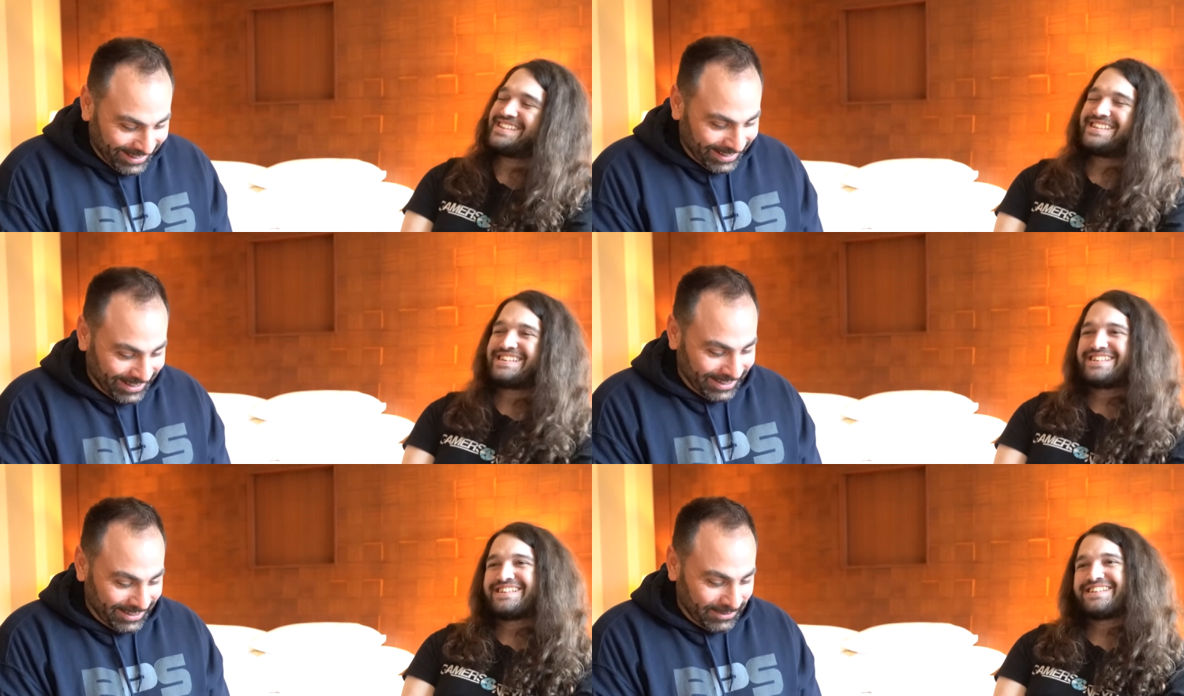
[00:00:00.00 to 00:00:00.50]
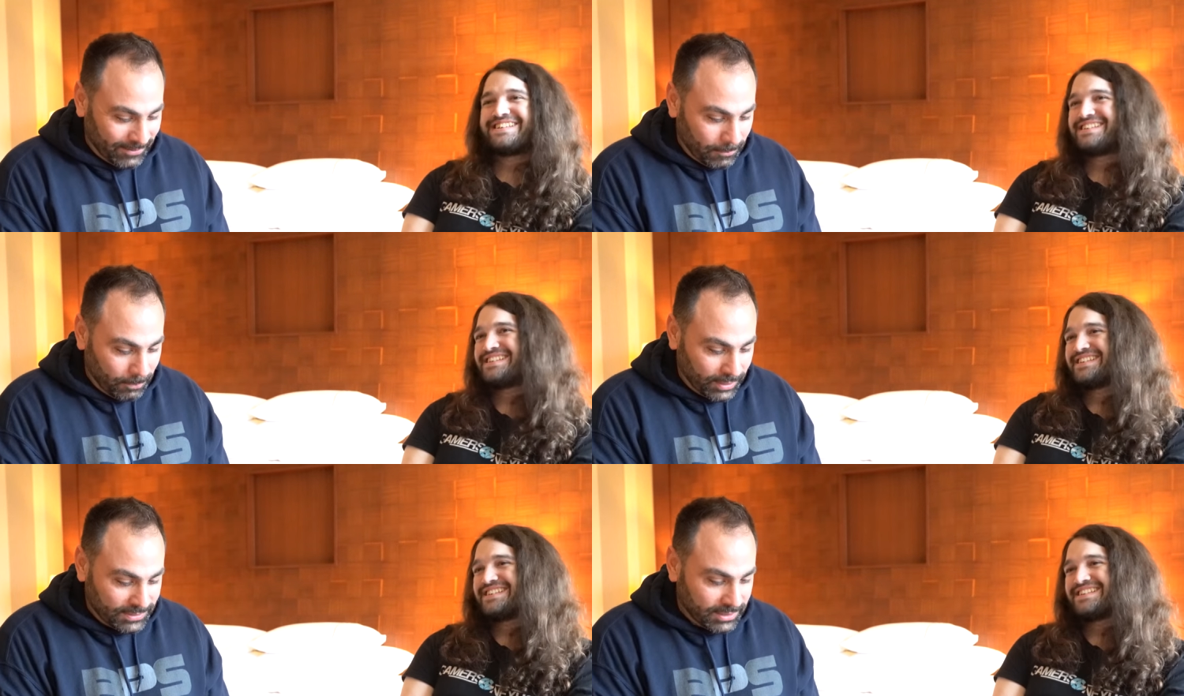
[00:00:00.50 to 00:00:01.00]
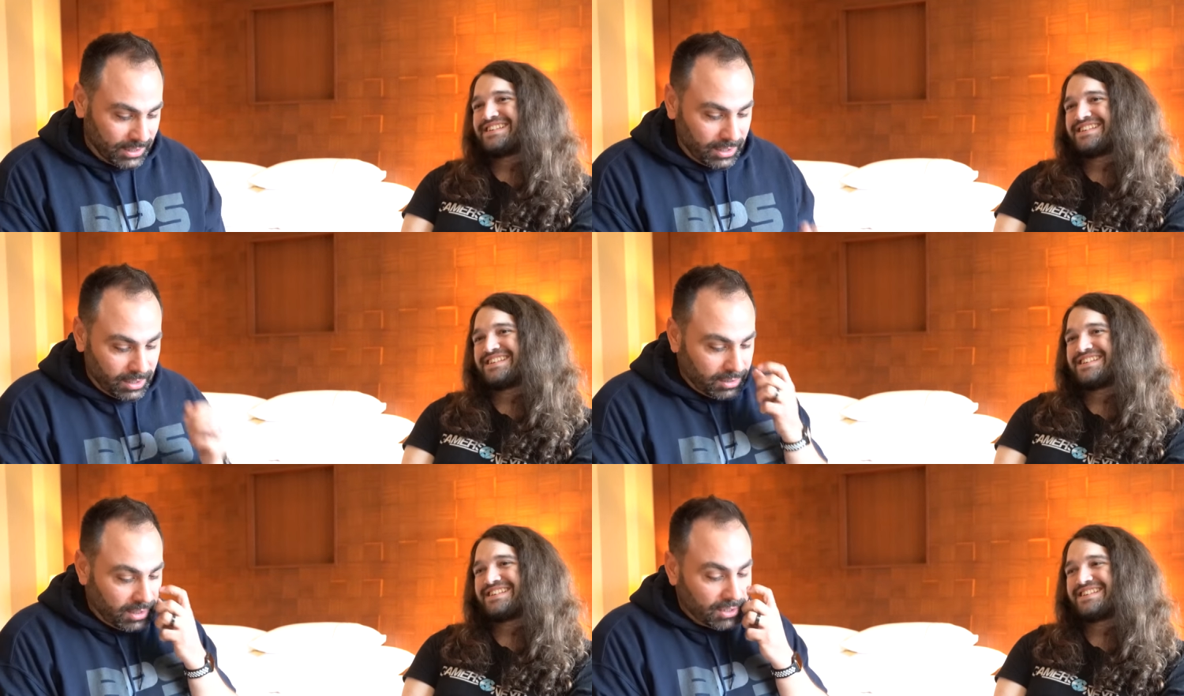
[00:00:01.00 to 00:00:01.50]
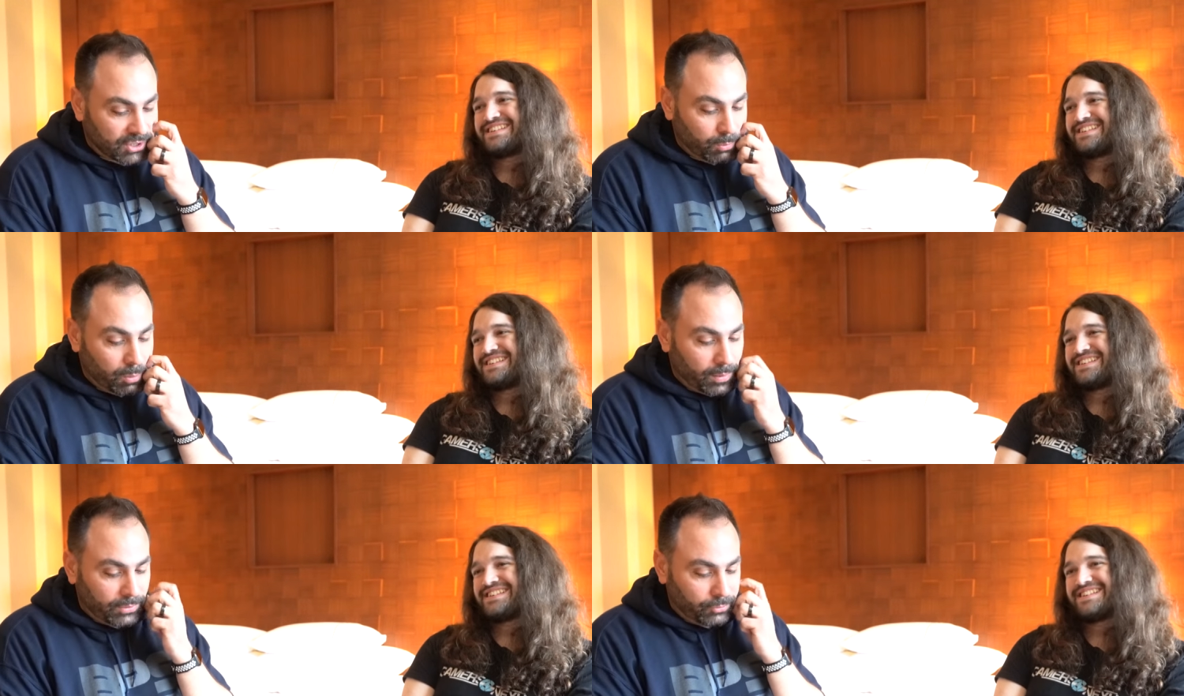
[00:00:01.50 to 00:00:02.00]
Speaker 1: uh, but uh, yeah, so
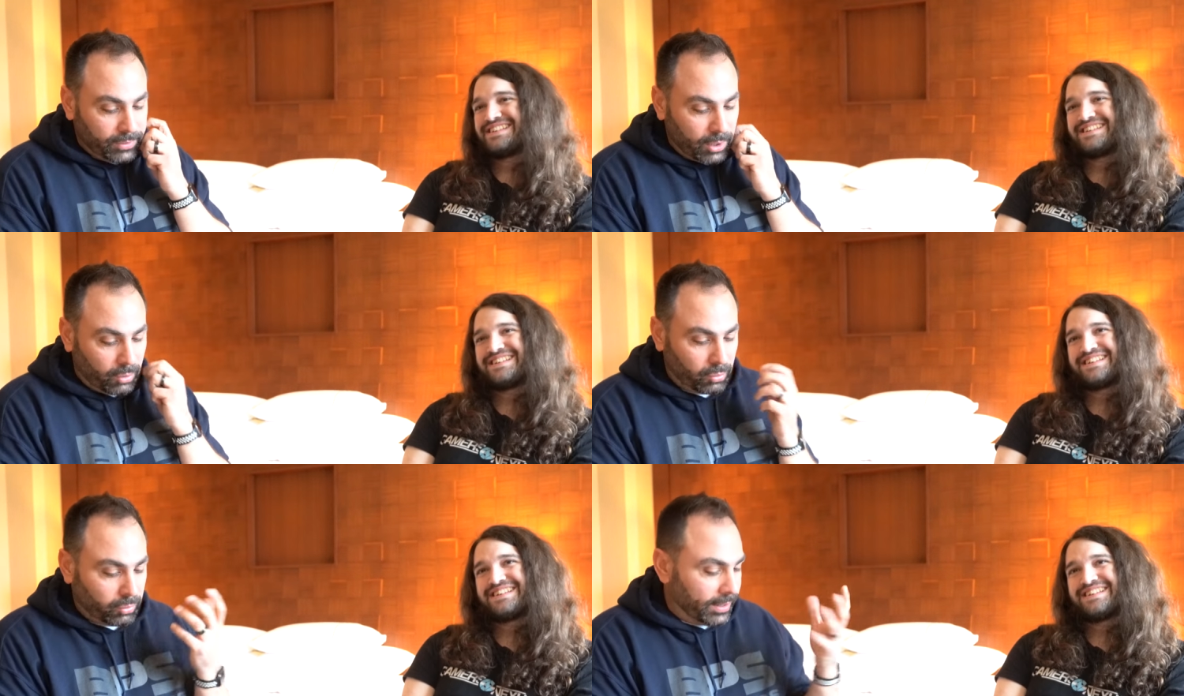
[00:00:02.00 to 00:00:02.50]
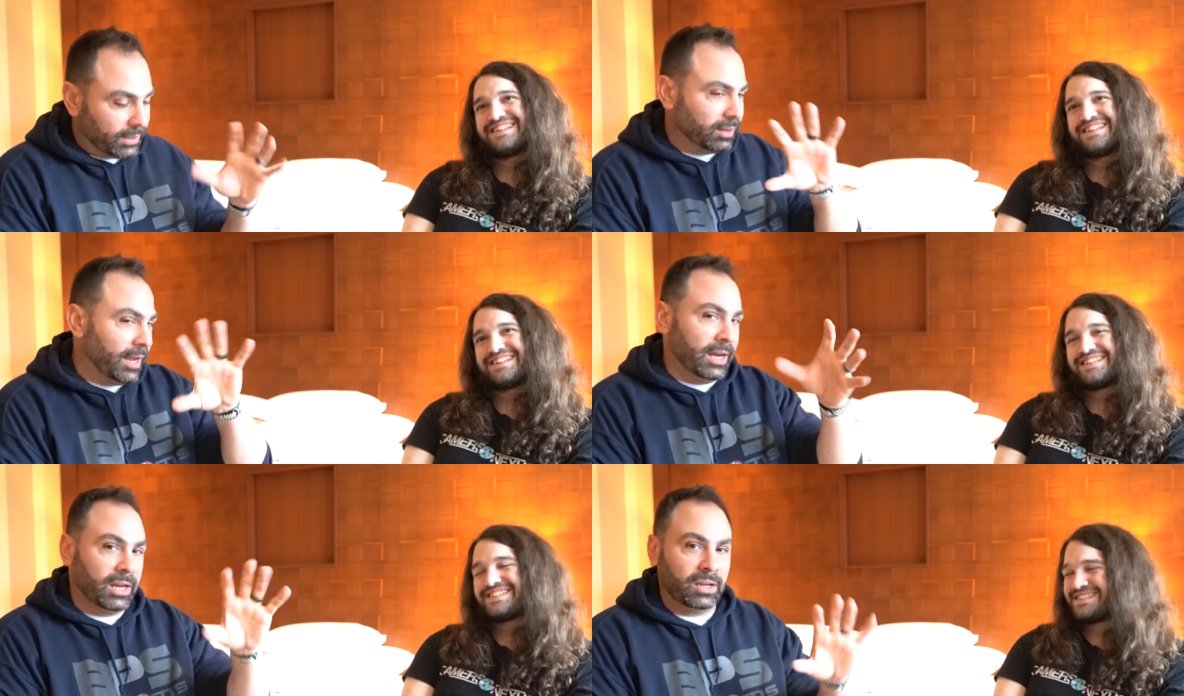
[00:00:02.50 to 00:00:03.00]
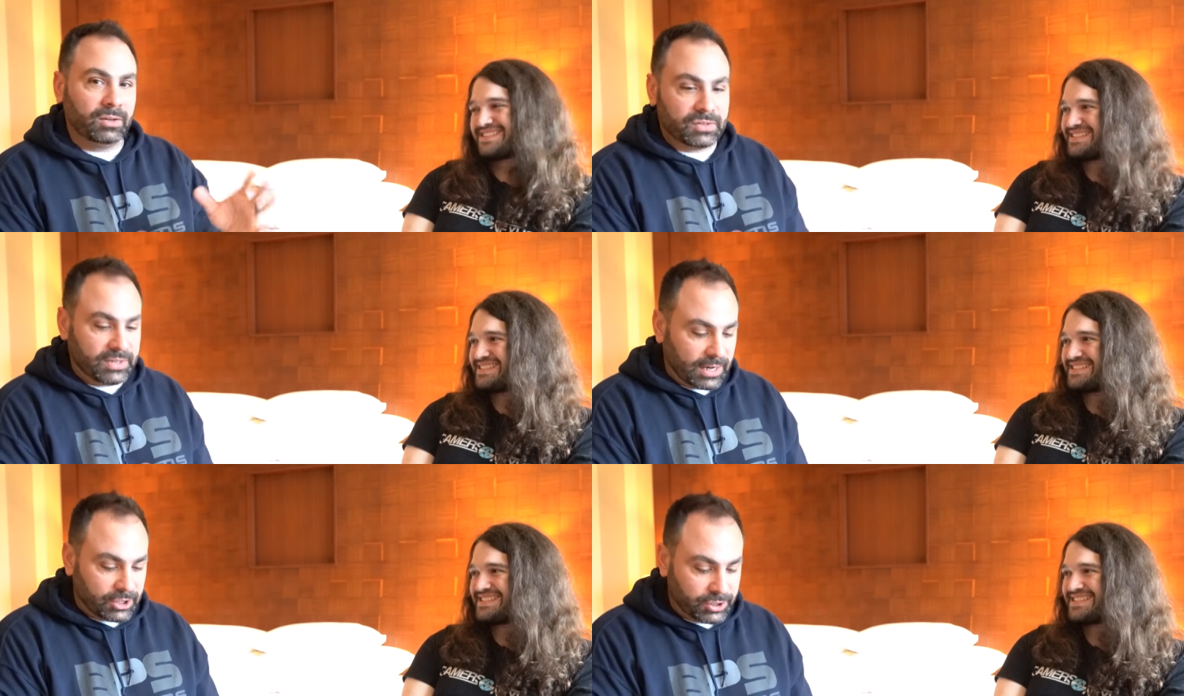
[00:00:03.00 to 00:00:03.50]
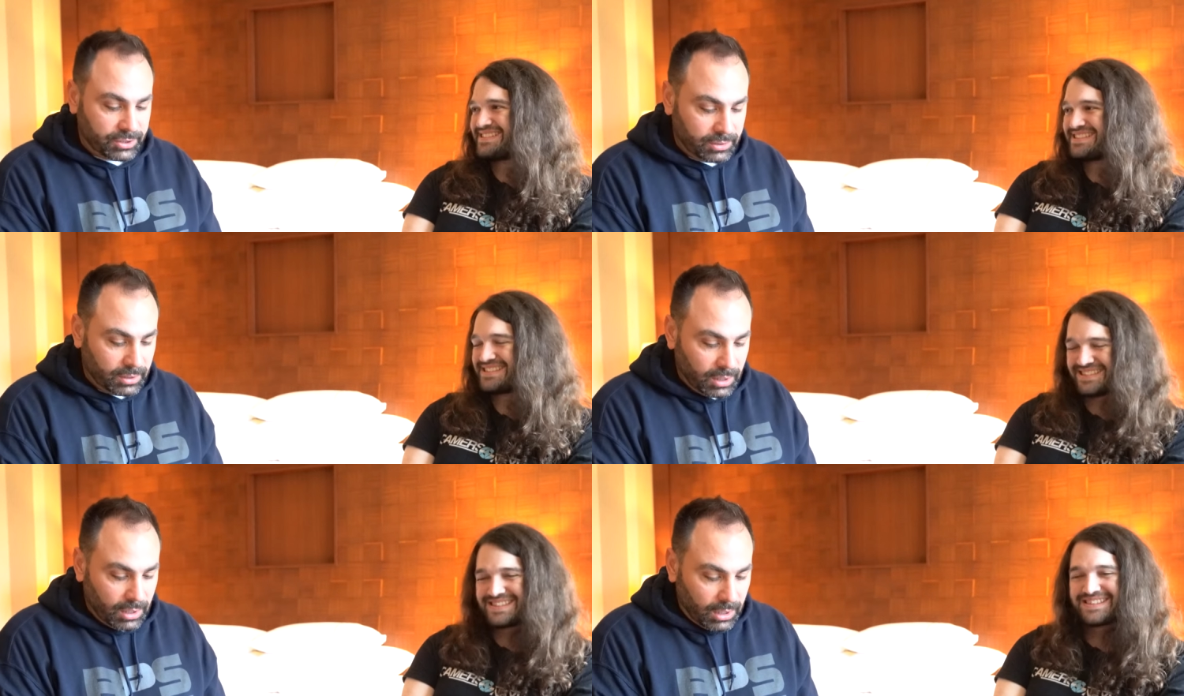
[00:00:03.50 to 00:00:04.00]
we went through that whole like lighting
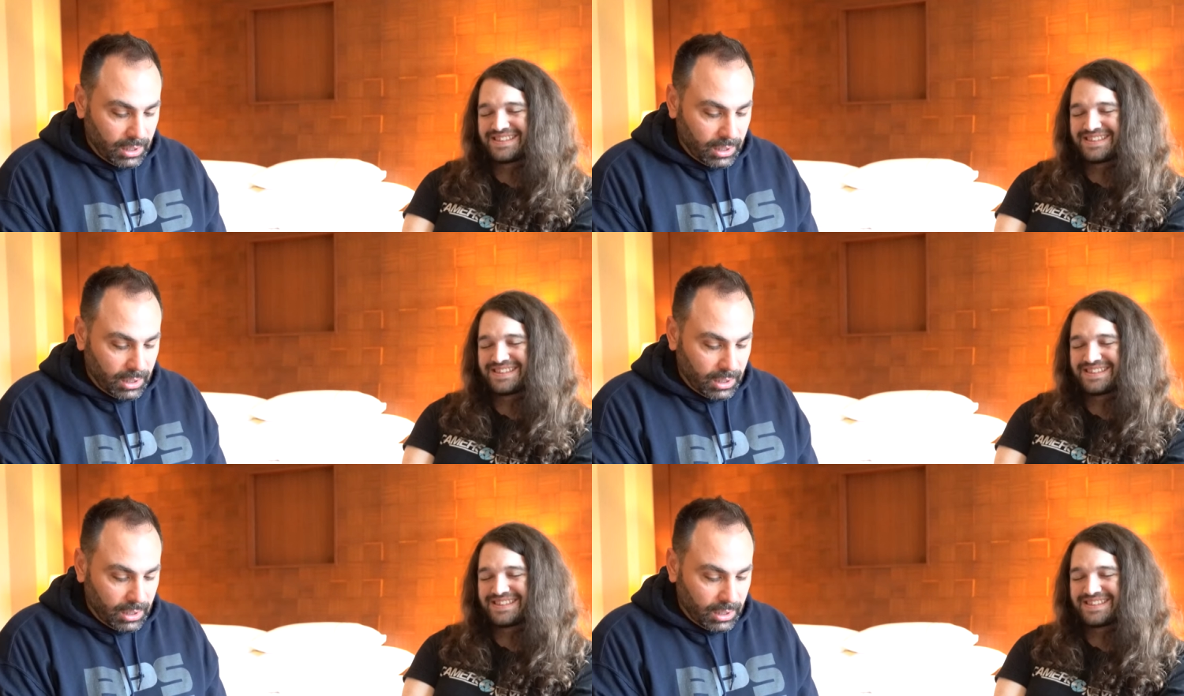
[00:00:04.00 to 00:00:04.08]
section.